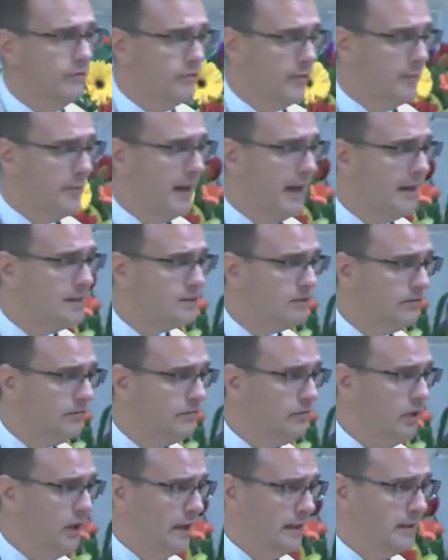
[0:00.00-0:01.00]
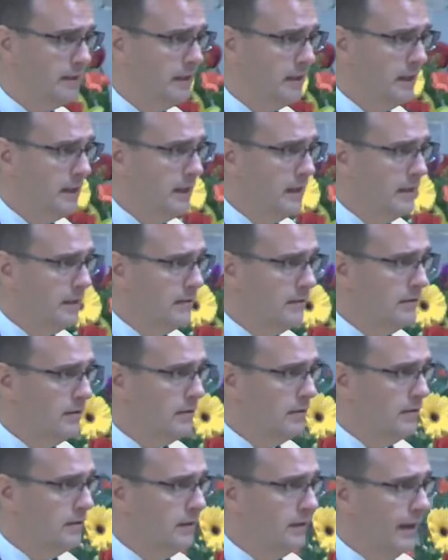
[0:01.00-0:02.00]
head to foot
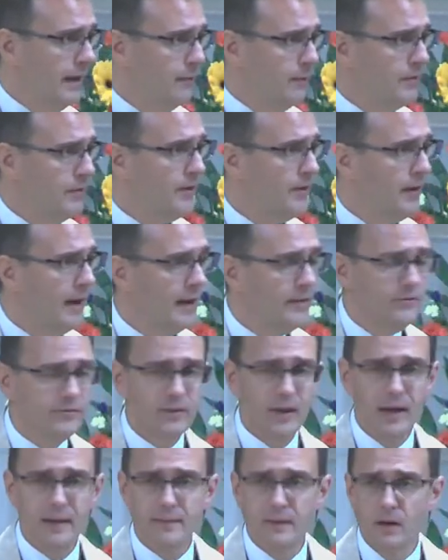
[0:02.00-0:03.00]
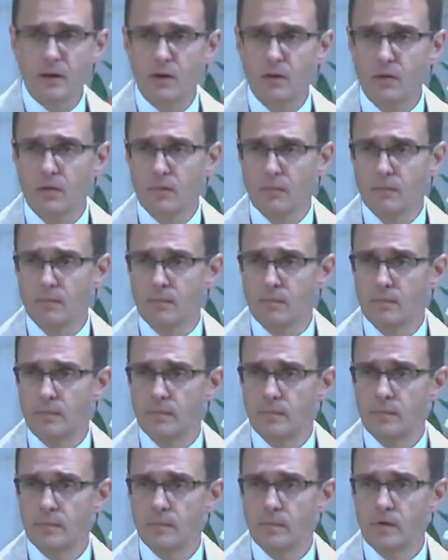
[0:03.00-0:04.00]
when they're outside the home,
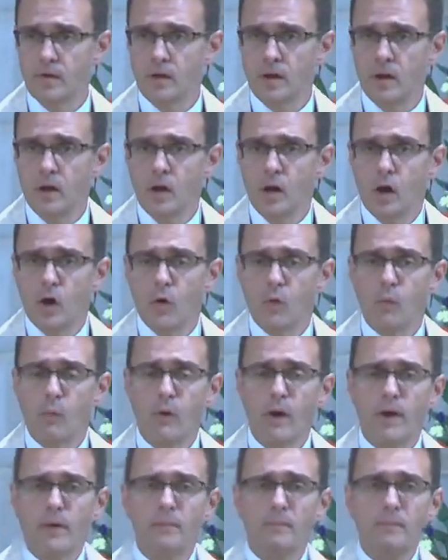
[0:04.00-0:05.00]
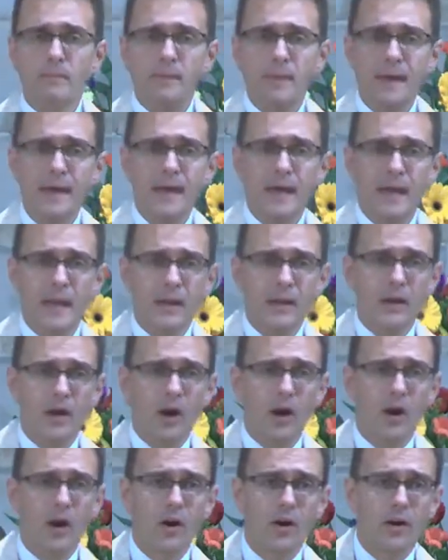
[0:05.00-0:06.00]
where men
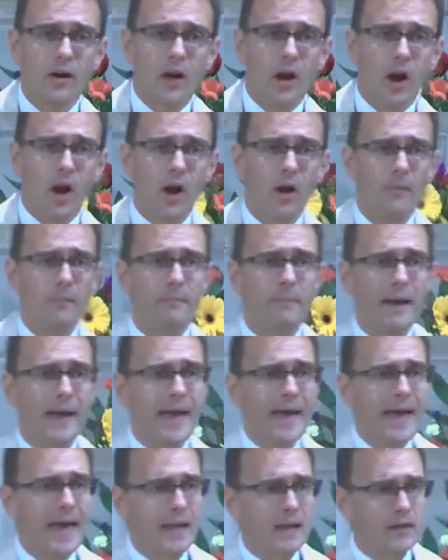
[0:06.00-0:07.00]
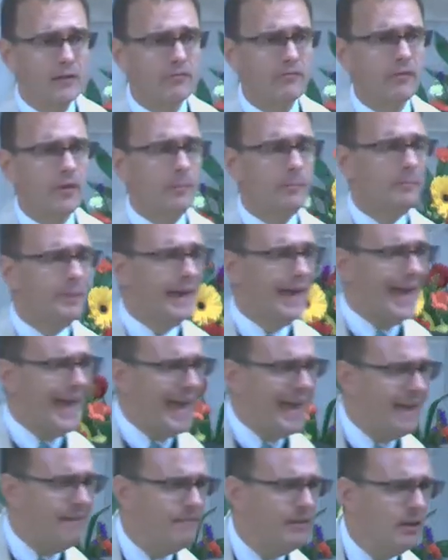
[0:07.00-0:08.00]
are banned from
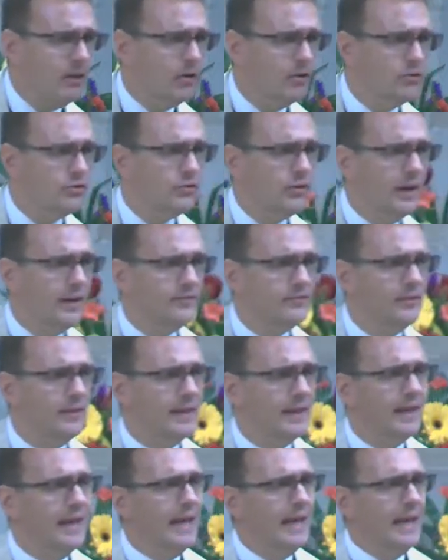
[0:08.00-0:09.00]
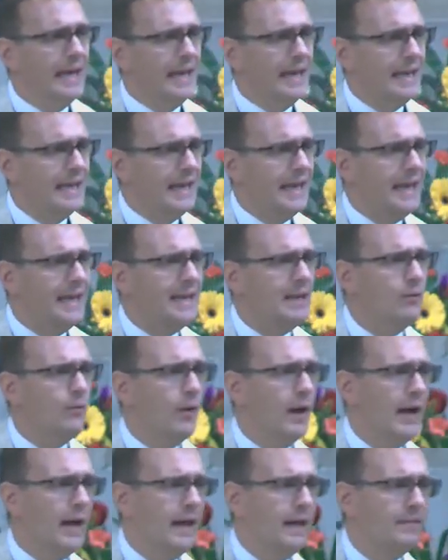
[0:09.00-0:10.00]
behaving or dressing in any
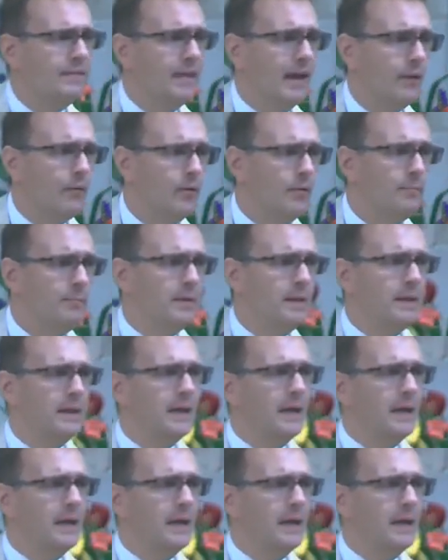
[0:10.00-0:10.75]
way that would be